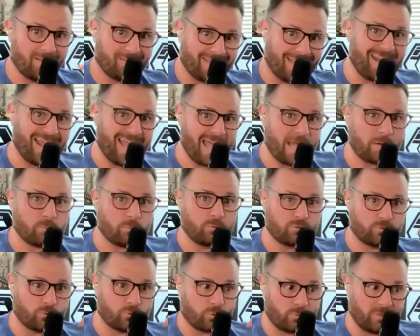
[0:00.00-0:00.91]
That ad
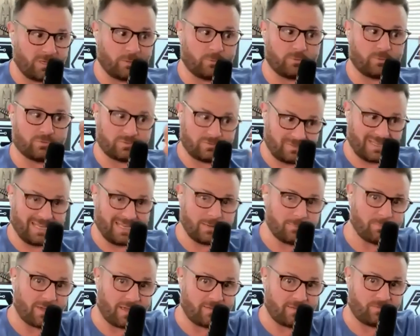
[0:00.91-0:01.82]
was for me. It was
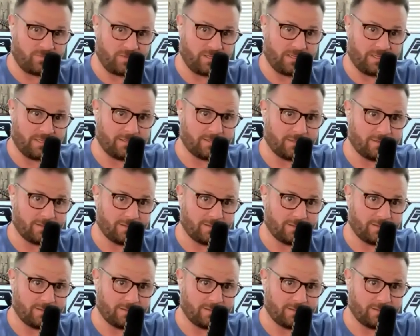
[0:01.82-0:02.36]
in my feed.